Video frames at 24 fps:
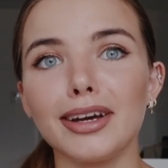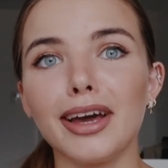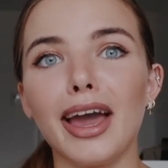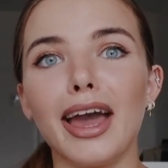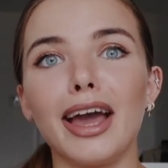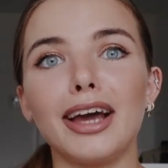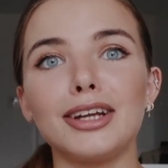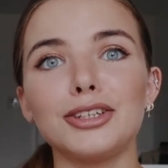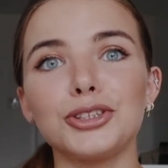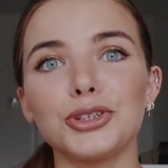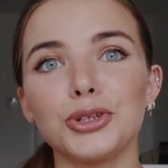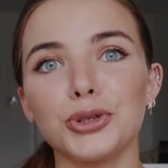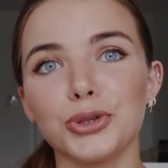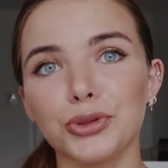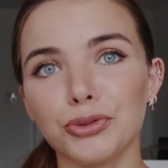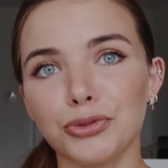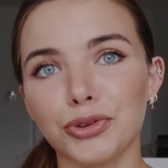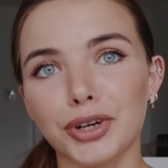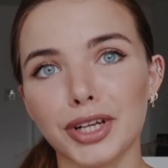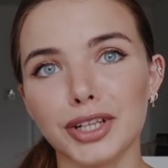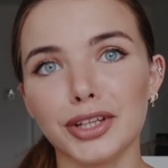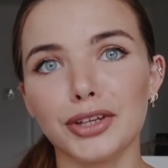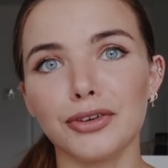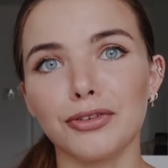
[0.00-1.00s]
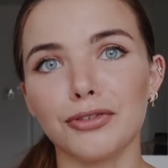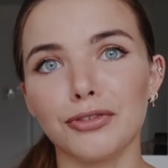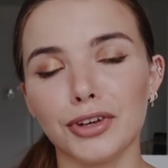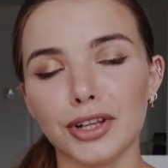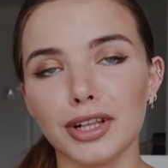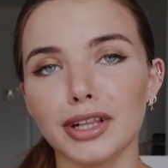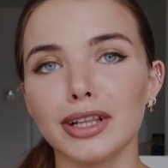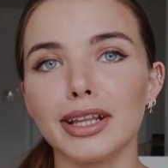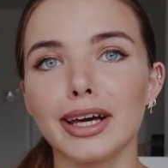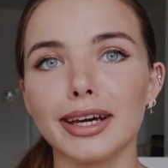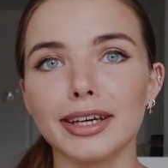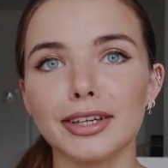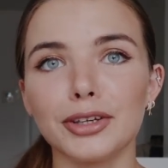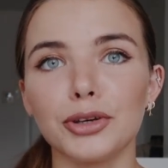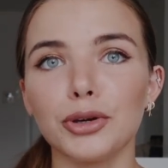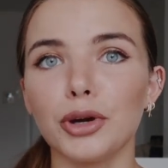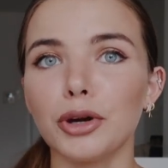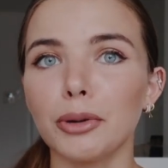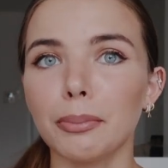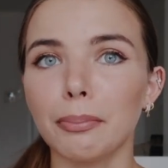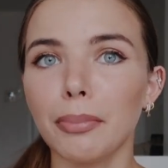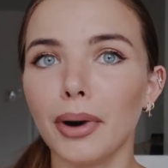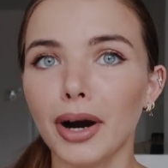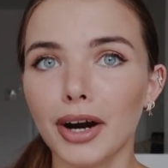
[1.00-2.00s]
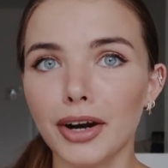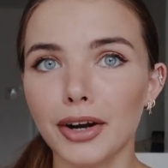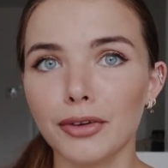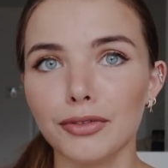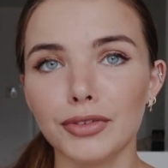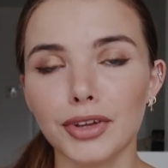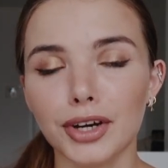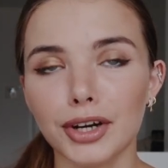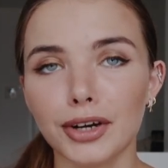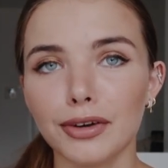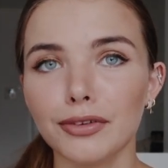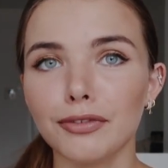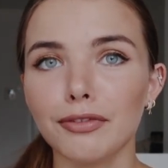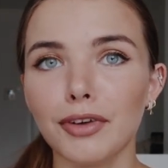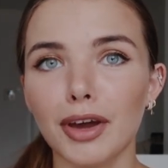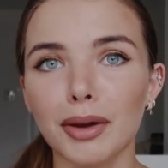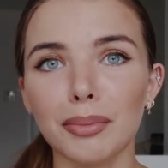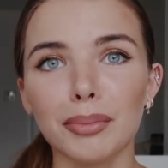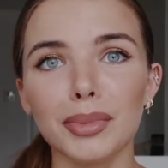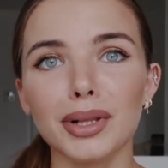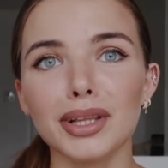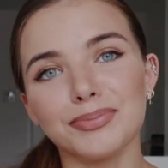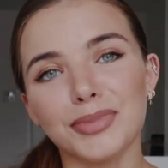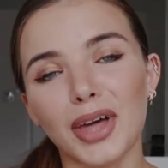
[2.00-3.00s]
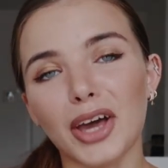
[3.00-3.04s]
And you really feel like you're part of their family.